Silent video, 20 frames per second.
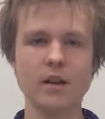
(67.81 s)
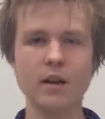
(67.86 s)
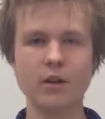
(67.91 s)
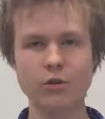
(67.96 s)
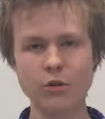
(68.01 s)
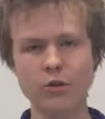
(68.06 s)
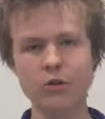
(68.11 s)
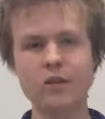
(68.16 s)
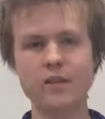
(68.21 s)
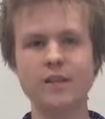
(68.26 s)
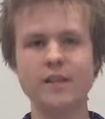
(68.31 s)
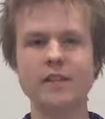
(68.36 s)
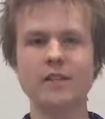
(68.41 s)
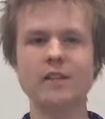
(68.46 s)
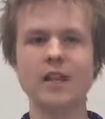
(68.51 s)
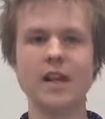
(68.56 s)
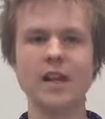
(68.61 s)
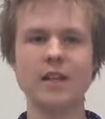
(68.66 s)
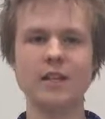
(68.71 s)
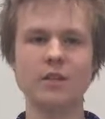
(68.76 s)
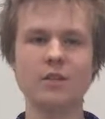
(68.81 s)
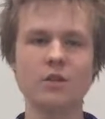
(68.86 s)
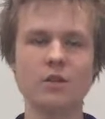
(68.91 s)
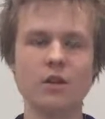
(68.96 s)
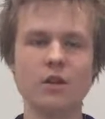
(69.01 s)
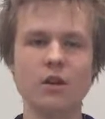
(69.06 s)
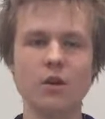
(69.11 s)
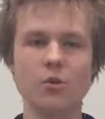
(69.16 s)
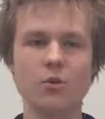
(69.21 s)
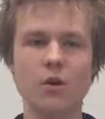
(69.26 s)
Included in these
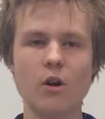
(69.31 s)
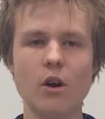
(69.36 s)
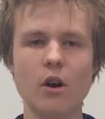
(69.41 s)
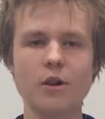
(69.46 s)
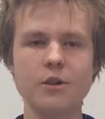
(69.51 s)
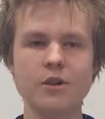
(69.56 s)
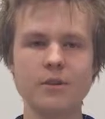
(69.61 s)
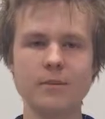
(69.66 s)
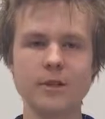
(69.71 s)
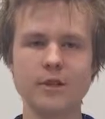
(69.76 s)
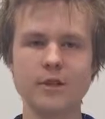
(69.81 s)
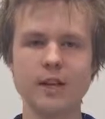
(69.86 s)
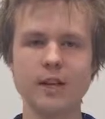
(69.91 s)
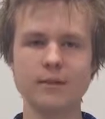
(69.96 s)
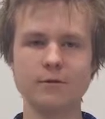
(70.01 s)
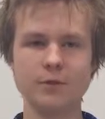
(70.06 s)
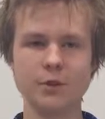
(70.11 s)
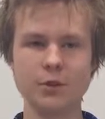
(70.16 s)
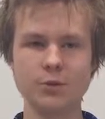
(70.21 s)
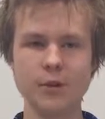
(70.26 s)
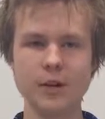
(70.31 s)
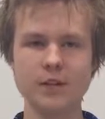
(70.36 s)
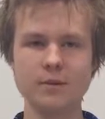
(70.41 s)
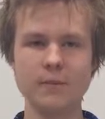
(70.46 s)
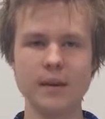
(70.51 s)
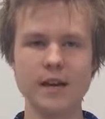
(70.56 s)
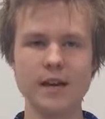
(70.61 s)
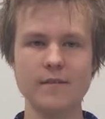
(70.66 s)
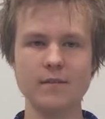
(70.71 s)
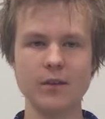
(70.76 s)
scans will also be checks for
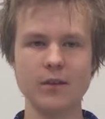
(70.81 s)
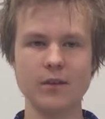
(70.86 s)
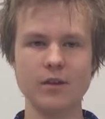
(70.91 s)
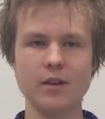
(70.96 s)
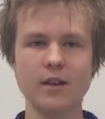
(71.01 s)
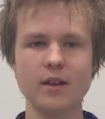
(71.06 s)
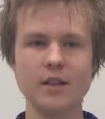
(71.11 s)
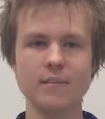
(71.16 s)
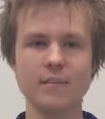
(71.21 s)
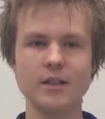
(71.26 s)
strange behavior